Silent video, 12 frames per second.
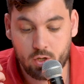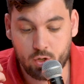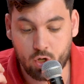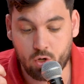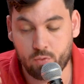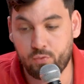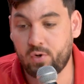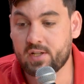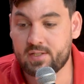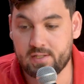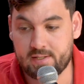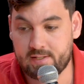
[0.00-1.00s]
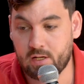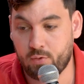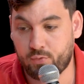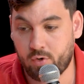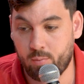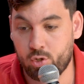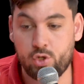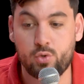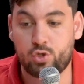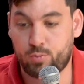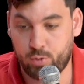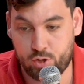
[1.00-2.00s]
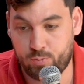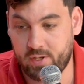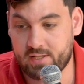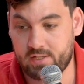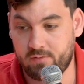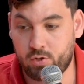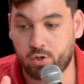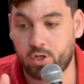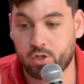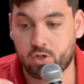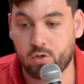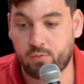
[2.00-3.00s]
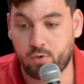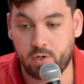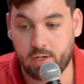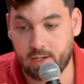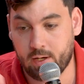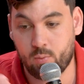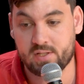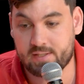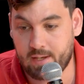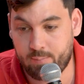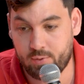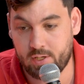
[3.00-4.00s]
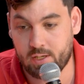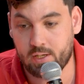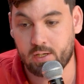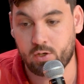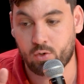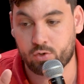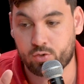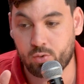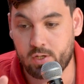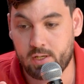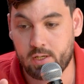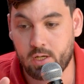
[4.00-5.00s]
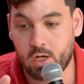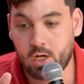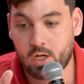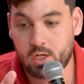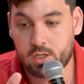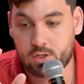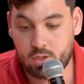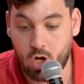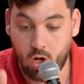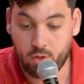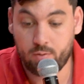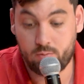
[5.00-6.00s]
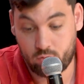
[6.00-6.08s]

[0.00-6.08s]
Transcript: the conflict itself from a news perspective. You're not covering like what's happening. You're truly on,